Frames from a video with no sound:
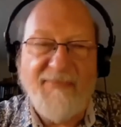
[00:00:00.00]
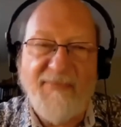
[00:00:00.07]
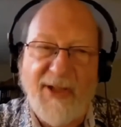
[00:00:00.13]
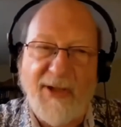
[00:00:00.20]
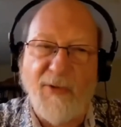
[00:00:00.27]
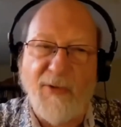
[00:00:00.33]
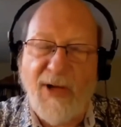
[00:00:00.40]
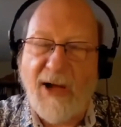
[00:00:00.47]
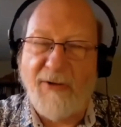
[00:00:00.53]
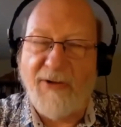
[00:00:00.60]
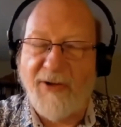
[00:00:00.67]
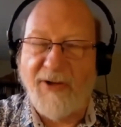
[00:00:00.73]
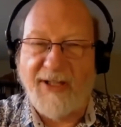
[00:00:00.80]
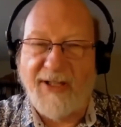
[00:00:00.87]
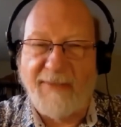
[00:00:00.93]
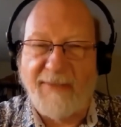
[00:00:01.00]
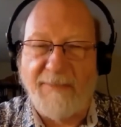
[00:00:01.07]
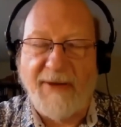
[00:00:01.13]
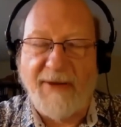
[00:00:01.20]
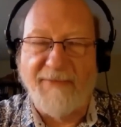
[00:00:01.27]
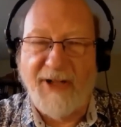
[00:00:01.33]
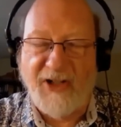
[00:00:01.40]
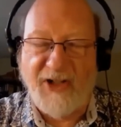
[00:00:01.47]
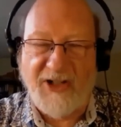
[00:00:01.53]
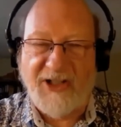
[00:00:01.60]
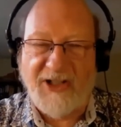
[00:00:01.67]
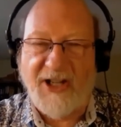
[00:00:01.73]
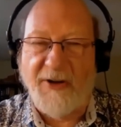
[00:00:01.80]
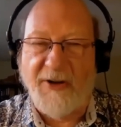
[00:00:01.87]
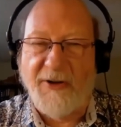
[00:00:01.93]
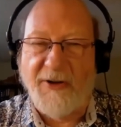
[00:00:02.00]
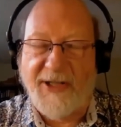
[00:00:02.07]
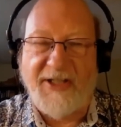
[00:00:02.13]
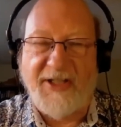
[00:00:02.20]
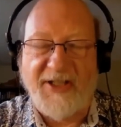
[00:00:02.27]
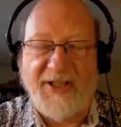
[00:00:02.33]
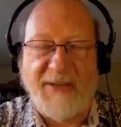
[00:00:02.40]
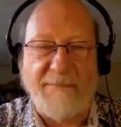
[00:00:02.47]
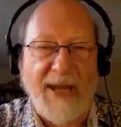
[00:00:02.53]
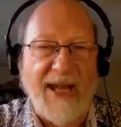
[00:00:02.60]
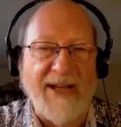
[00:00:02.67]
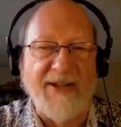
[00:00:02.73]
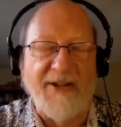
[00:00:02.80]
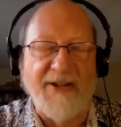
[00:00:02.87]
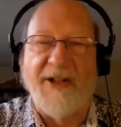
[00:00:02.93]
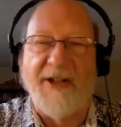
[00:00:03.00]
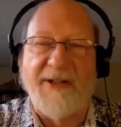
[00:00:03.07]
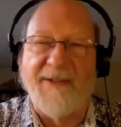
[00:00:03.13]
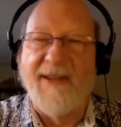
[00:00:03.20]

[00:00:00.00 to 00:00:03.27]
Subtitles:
you know, alcoholic beverages and all this depend on